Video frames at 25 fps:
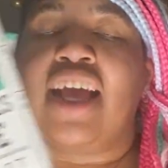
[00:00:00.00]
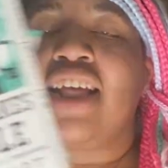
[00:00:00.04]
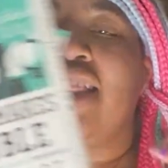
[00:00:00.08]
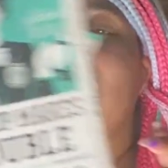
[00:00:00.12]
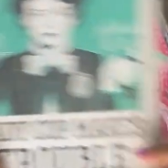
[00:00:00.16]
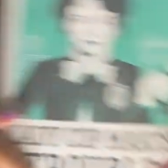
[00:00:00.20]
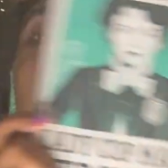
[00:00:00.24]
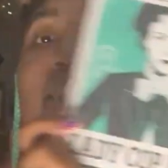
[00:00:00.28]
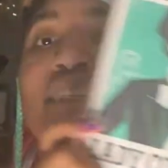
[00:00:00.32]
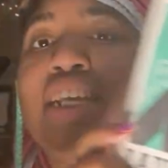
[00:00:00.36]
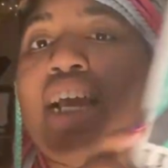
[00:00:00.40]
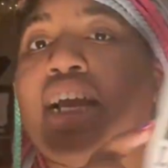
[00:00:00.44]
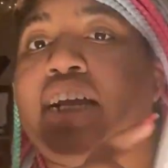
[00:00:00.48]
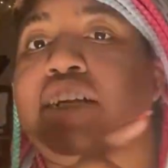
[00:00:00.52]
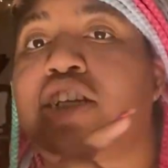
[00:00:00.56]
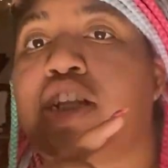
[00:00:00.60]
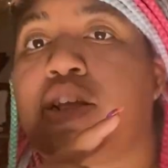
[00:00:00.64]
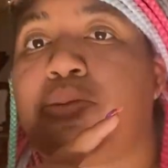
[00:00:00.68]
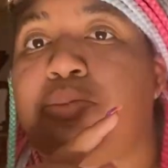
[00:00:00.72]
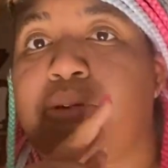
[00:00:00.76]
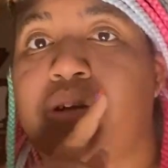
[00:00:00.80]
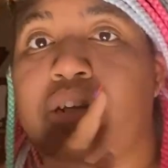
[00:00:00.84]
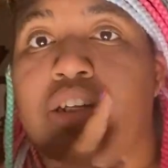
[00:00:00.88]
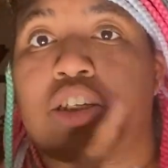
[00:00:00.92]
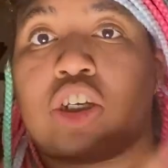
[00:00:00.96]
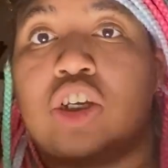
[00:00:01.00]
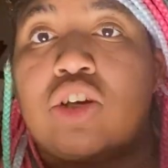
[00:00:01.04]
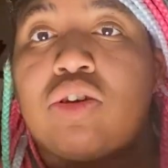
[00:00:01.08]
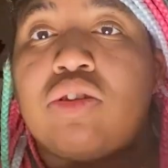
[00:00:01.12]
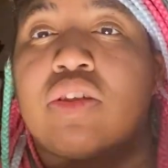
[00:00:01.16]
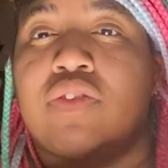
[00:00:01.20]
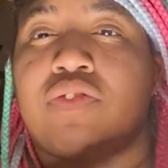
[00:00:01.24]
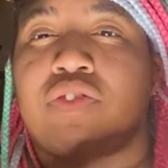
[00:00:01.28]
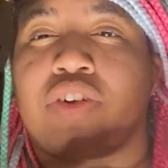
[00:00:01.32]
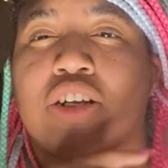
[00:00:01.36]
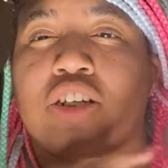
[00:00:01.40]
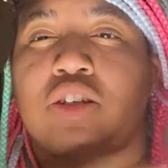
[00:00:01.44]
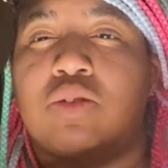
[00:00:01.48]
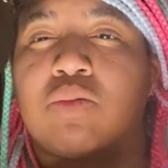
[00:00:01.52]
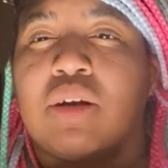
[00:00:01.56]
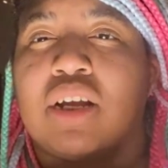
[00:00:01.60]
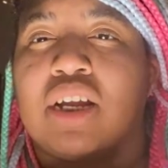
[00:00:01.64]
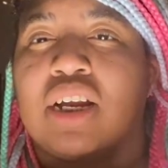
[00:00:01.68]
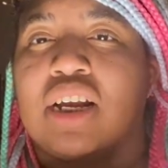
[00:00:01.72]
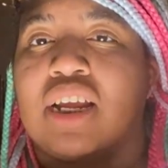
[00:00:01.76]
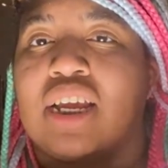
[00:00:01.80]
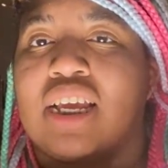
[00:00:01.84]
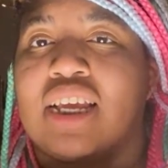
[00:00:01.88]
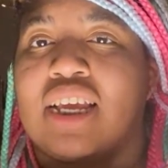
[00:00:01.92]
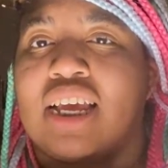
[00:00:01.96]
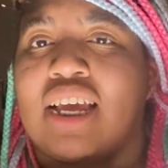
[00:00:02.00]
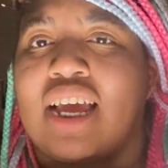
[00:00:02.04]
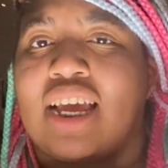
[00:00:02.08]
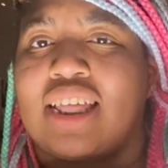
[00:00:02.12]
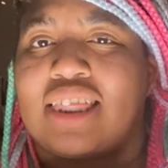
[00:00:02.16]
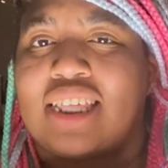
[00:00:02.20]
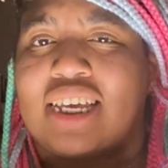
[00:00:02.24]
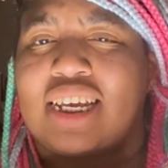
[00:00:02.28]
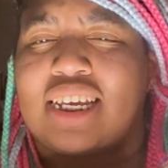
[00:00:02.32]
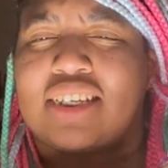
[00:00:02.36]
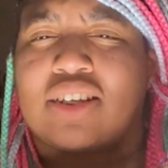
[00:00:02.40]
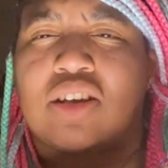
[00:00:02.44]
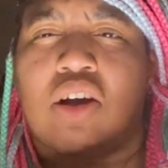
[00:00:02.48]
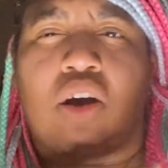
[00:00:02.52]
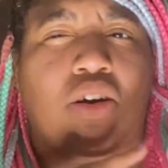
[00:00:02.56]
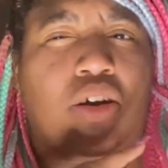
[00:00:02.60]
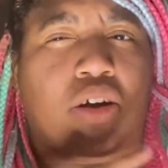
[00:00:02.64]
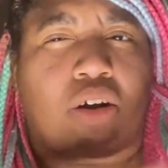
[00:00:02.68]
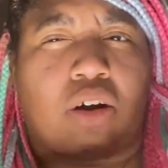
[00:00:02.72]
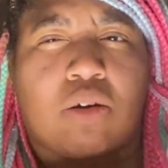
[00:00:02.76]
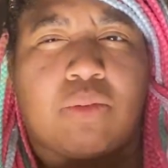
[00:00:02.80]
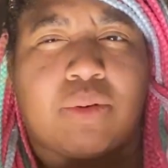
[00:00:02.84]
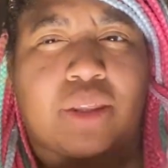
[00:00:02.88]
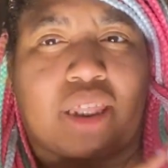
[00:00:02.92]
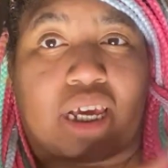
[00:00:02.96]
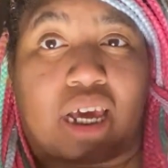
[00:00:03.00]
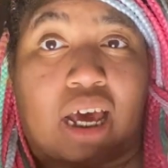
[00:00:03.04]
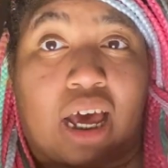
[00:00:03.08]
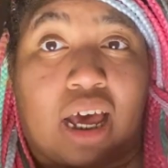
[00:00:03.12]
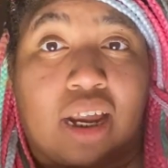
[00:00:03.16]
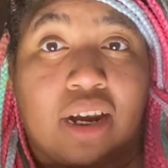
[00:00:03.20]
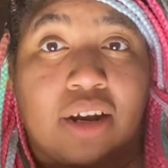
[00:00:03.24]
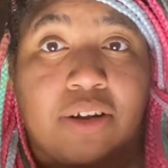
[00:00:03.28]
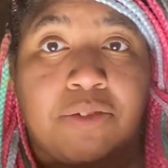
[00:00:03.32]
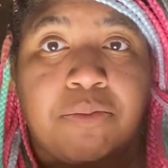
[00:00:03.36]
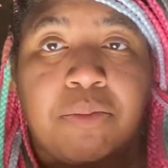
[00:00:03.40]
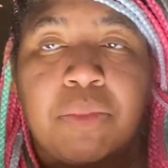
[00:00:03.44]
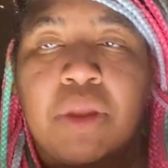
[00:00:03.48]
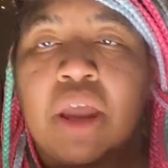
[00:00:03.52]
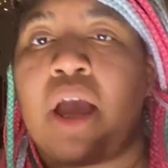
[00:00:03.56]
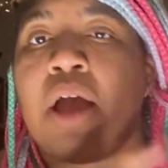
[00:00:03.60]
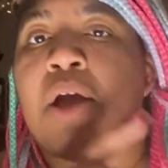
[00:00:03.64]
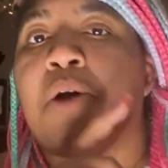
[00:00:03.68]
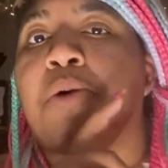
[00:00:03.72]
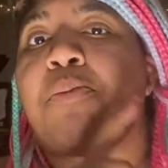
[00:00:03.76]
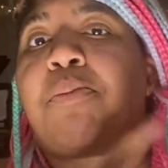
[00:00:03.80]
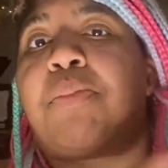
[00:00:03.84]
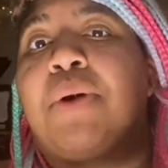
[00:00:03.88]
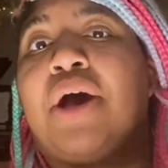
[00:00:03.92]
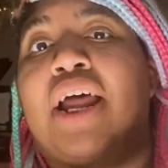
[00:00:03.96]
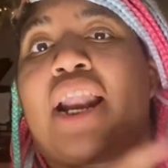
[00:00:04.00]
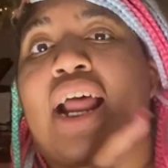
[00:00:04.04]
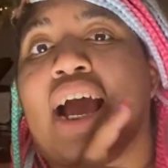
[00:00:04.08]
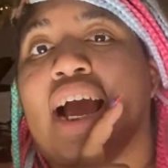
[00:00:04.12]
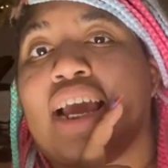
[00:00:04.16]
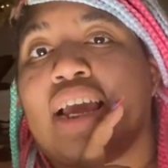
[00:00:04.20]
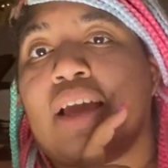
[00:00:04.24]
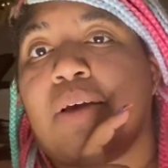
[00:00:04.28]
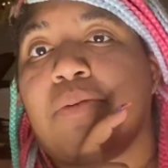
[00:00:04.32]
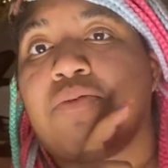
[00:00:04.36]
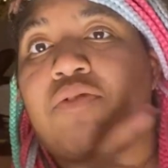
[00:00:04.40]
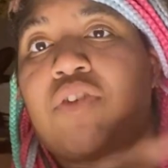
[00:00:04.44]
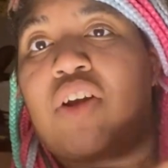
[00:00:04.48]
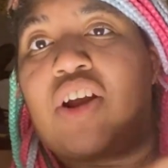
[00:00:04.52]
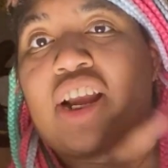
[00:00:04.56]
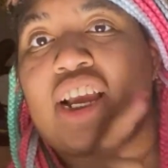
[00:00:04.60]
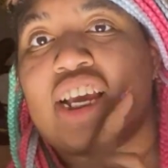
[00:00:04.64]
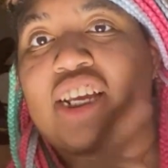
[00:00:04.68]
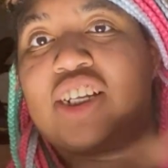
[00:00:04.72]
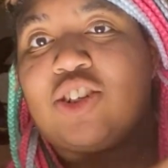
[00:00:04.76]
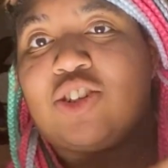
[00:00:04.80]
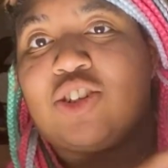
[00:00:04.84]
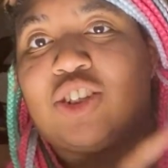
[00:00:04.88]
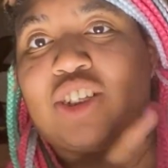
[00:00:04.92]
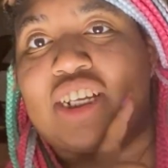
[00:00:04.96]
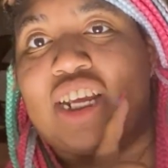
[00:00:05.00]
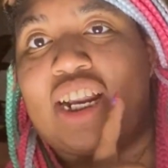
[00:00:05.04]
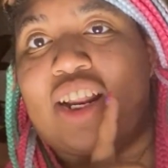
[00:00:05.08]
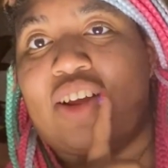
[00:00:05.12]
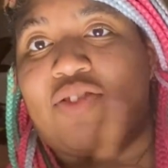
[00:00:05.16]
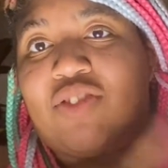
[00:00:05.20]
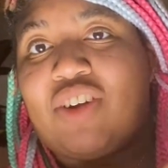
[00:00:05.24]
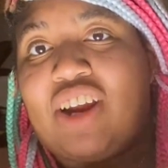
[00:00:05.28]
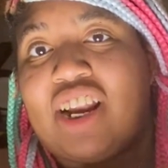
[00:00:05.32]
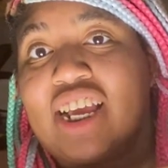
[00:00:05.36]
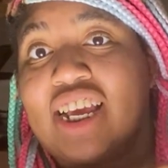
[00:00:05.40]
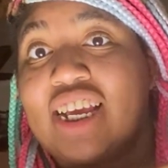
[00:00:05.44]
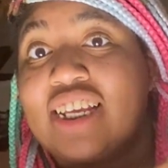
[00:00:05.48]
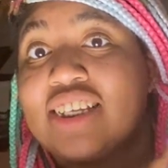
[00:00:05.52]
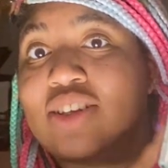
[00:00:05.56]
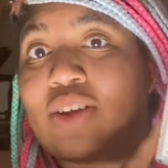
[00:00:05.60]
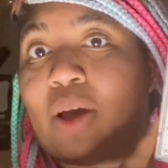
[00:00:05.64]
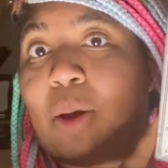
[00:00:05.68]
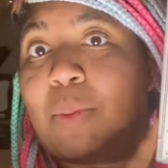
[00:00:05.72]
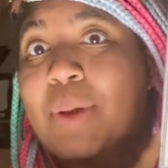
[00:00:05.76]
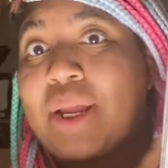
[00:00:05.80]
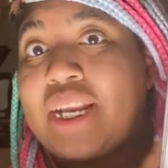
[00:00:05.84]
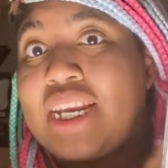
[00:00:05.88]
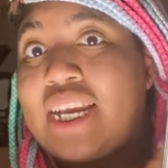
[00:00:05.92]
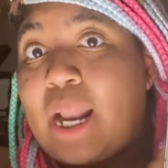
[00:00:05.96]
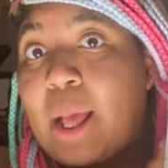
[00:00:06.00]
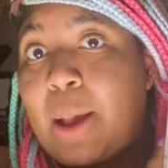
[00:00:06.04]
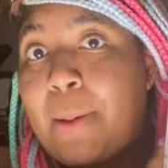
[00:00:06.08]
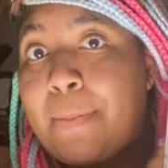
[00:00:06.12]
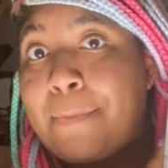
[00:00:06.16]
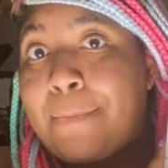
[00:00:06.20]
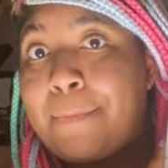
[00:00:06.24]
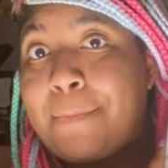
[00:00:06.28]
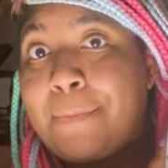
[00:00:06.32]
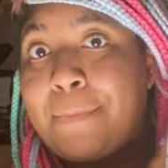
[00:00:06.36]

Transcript: This is actually book two. The first one, I think, is called Girl with a Gun, but I am very interested in reading it, so I picked it up.